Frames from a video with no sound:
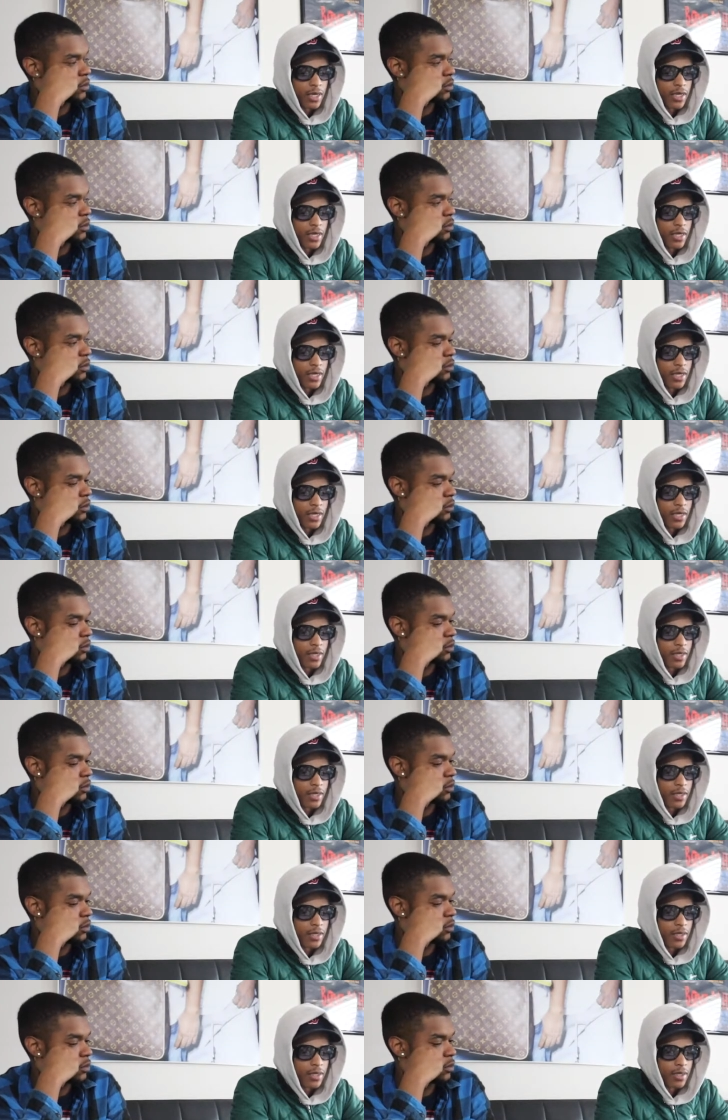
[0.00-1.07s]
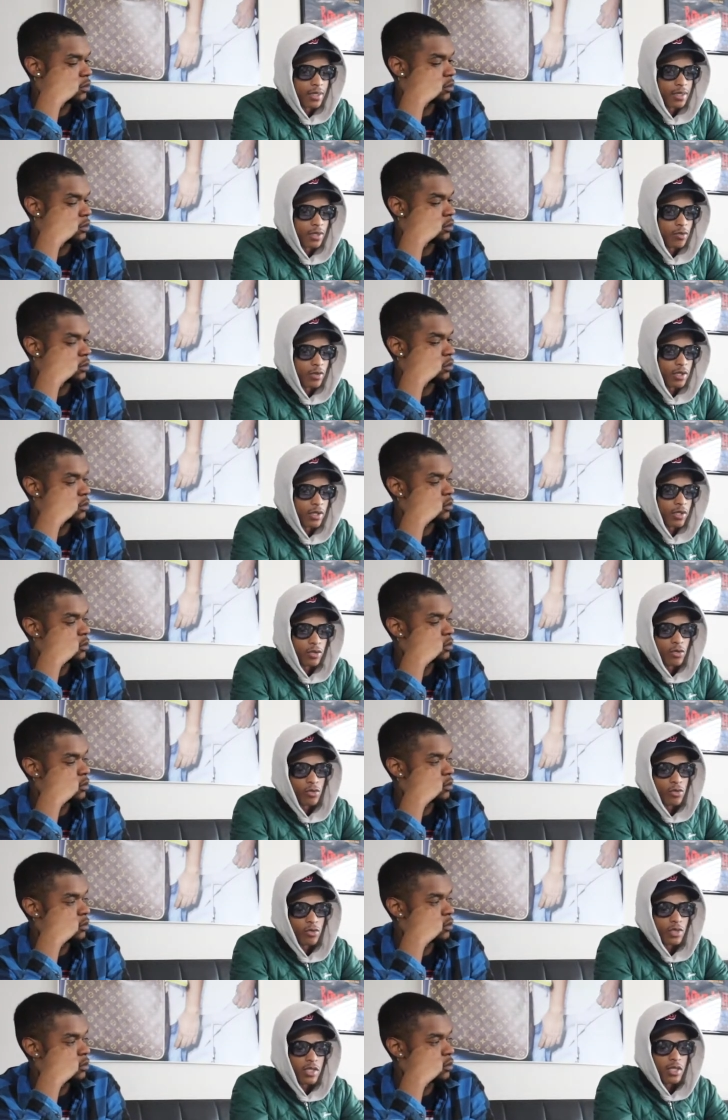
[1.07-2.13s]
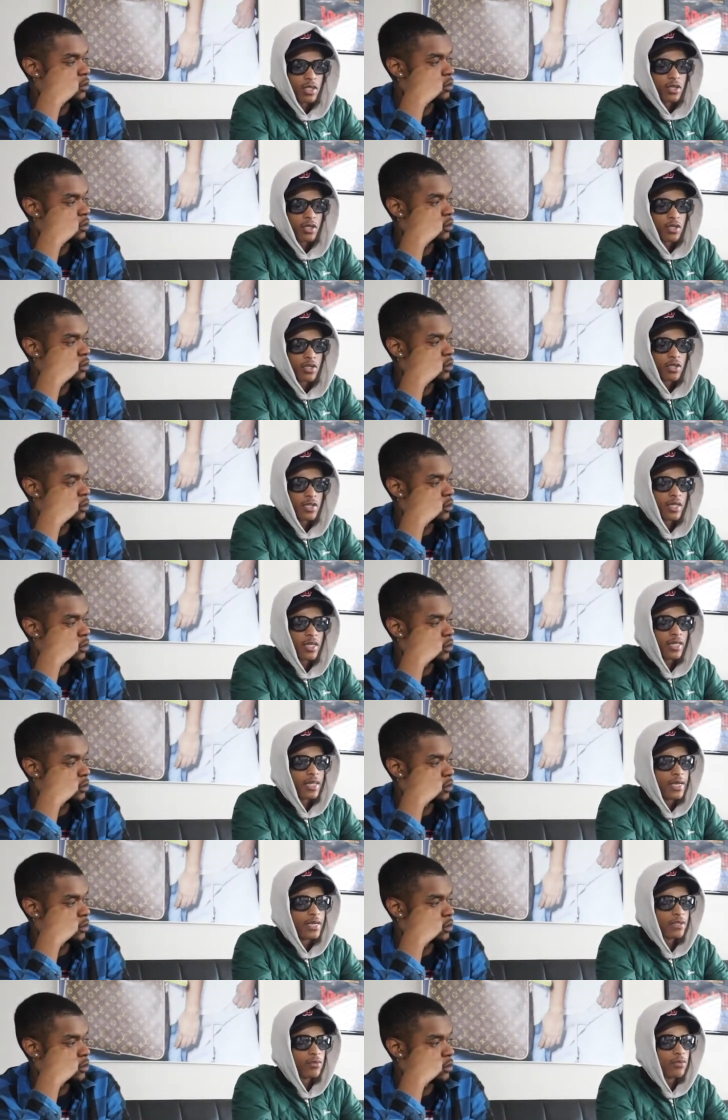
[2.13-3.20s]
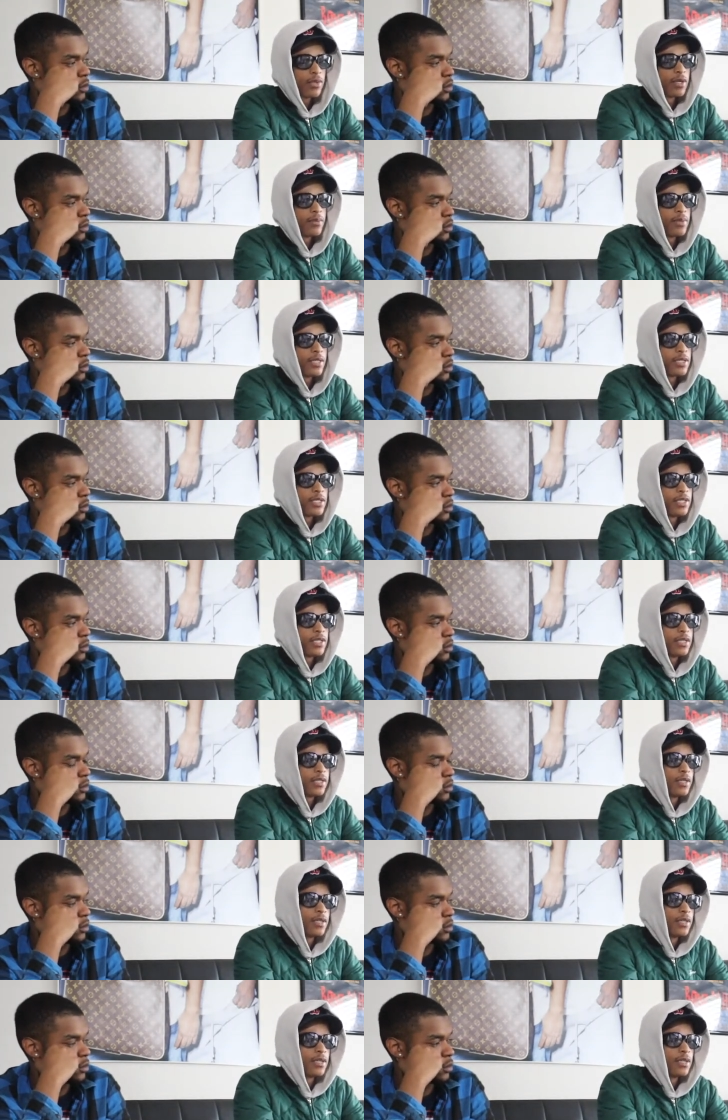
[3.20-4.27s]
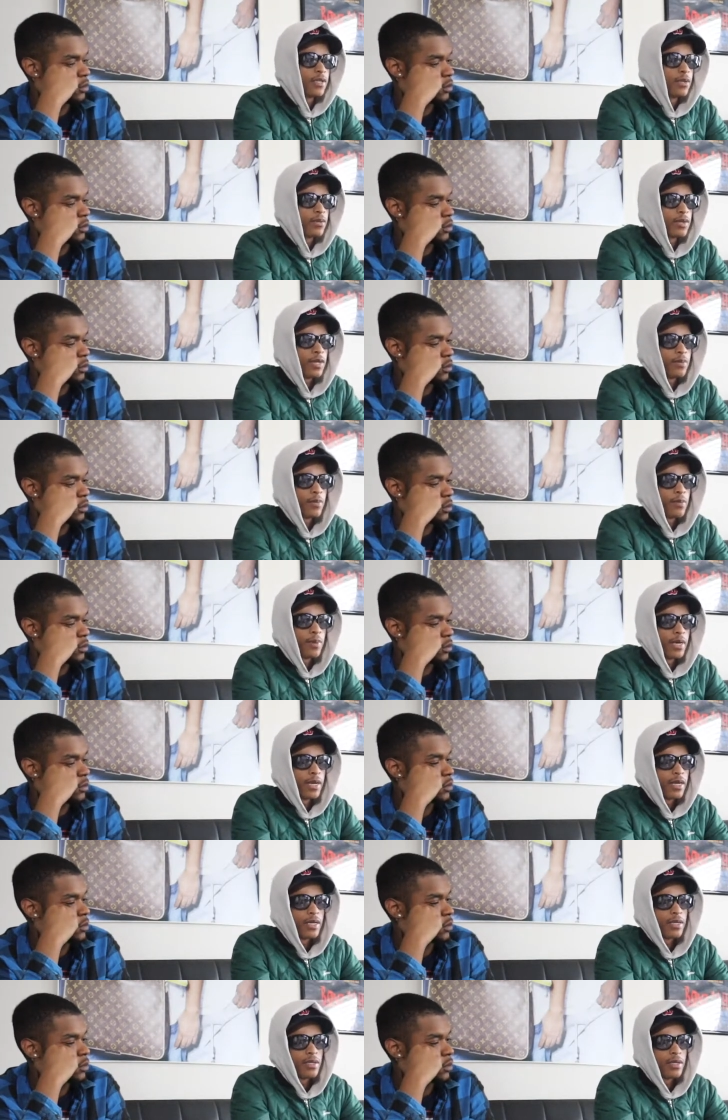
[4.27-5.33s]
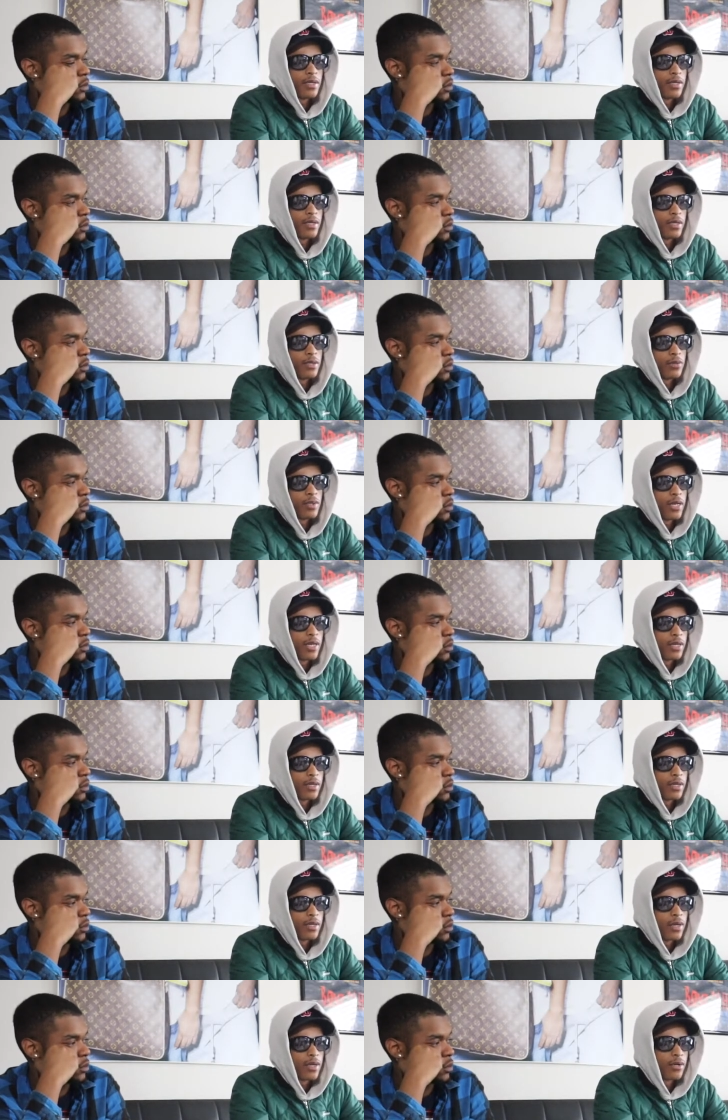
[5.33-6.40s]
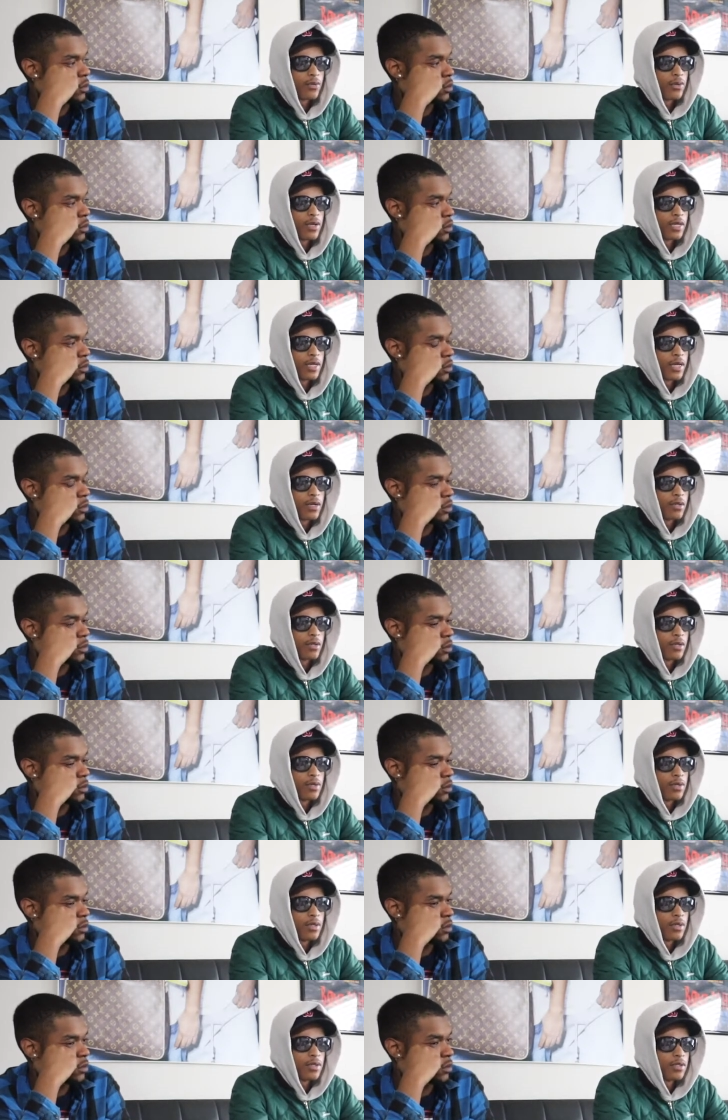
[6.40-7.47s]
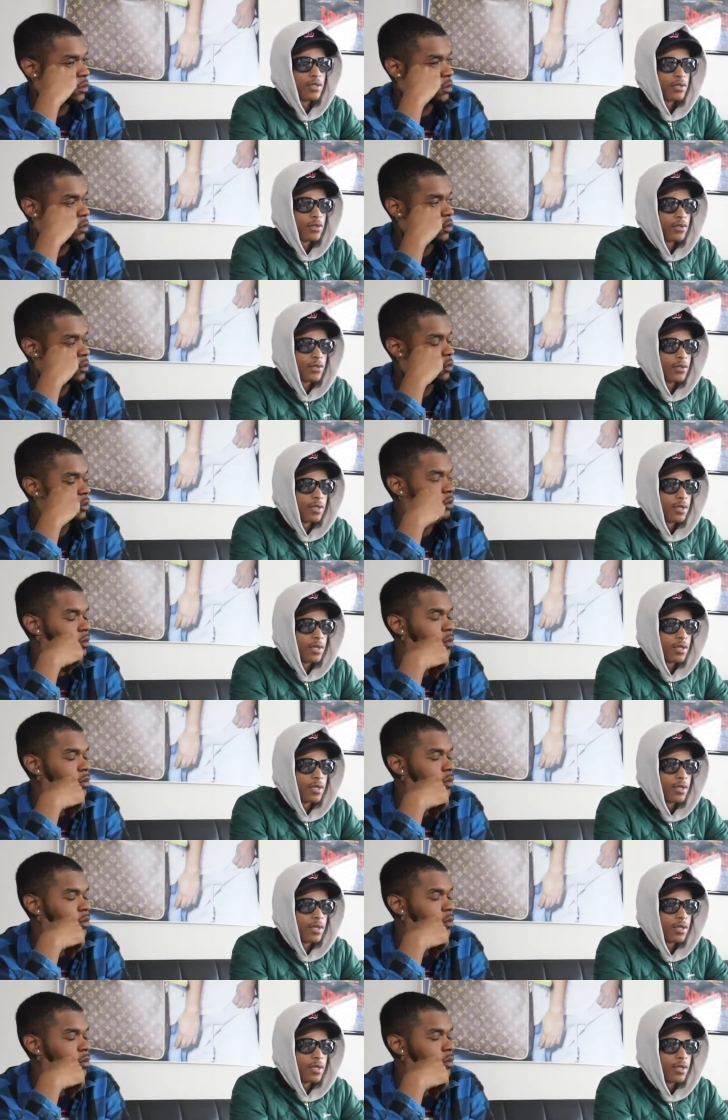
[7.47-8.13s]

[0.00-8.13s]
Speaker 1: And then when the dudes would see the girls that they liked wearing my shit, they would come and buy it, and it like kind of worked out. So